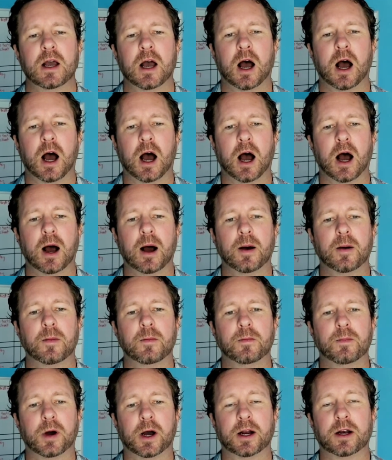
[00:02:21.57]

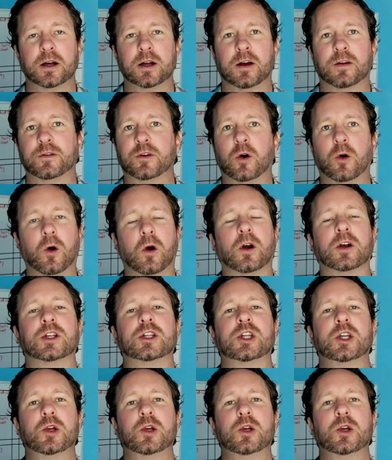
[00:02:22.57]
But of course,